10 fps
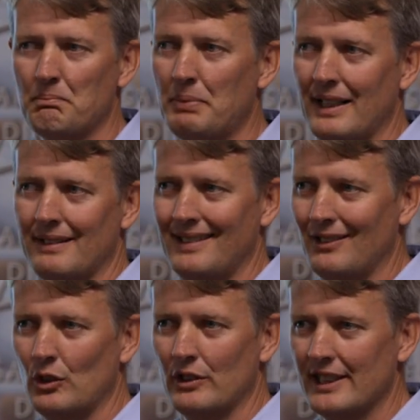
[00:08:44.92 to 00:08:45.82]
But
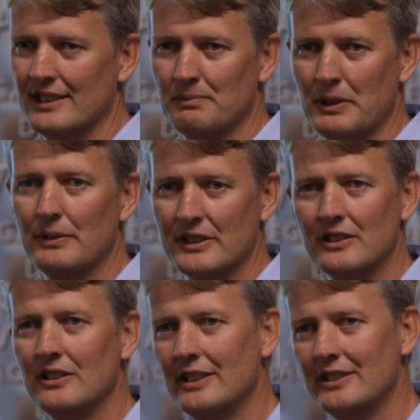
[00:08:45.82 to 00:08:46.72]
all intents and purposes,
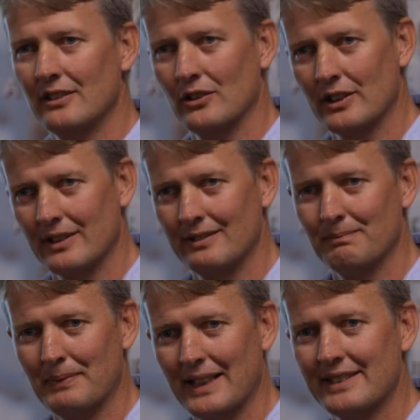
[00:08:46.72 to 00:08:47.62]
you need to look at
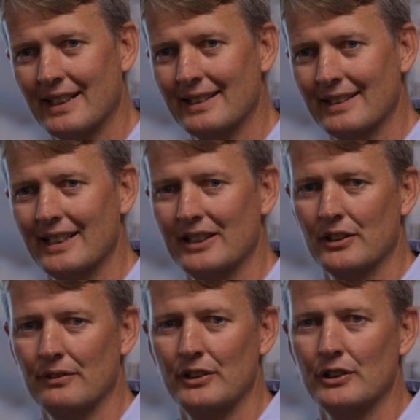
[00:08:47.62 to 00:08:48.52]
maintaining that into
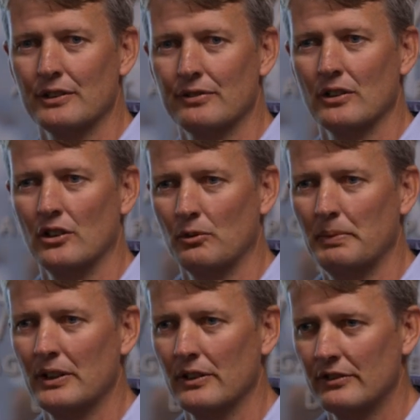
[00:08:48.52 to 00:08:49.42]
the future for a long
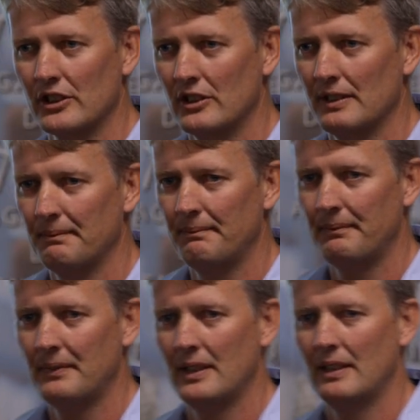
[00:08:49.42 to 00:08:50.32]
period of time.
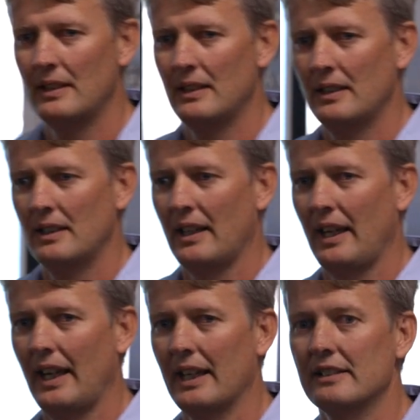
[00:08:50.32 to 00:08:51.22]

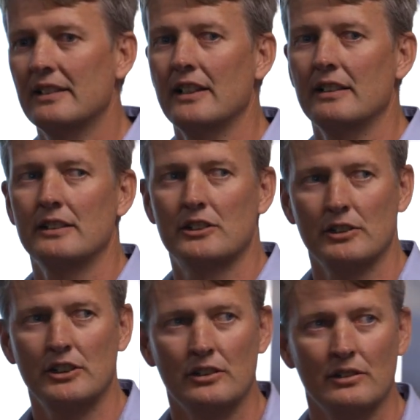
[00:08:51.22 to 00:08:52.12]
And to
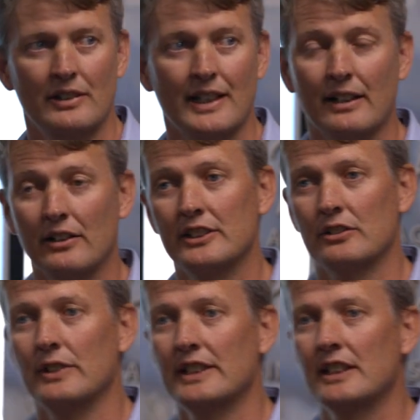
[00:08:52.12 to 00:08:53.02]
you, there is a
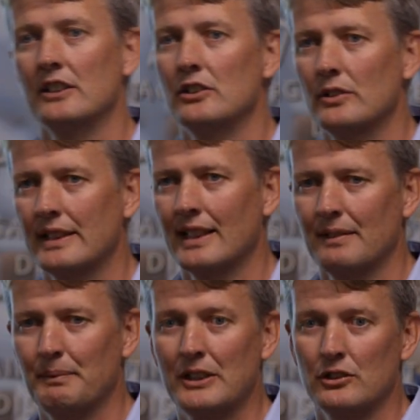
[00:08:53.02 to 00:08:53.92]
risk in doing that
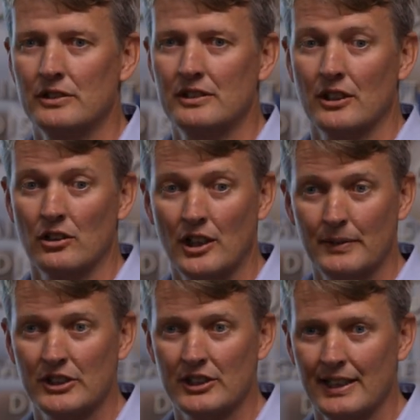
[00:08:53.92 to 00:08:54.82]
because the
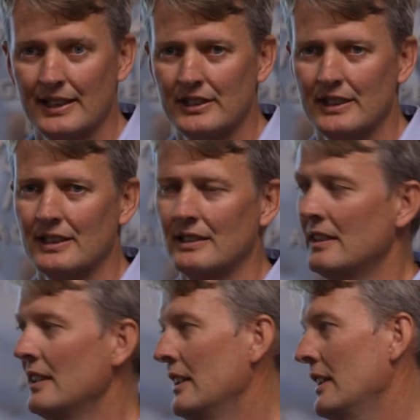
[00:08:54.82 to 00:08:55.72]
climate's changing,
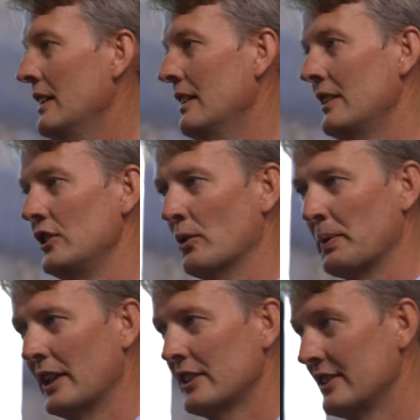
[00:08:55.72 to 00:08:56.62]
your
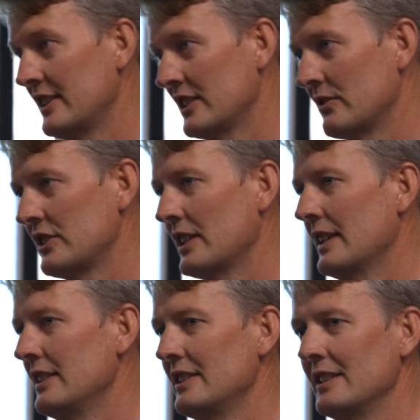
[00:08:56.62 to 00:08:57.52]
production system's
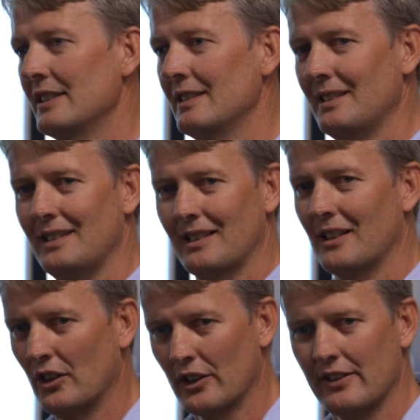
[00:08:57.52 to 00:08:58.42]
changing, a
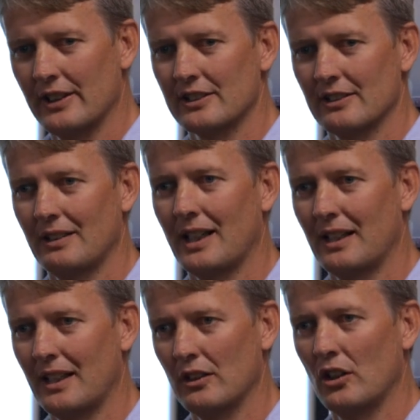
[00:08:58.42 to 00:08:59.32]
lot of things that are,
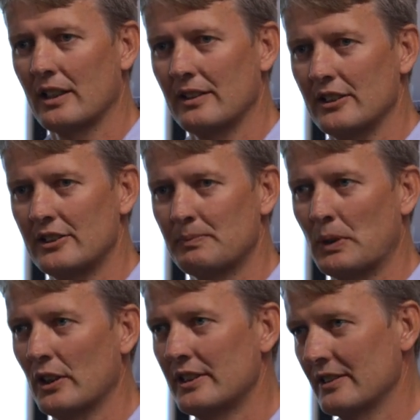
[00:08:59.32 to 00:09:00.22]
are likely,
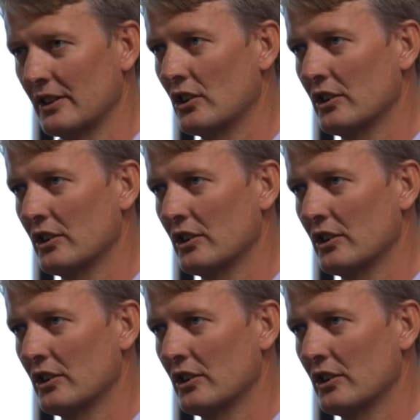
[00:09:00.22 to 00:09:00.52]
prices and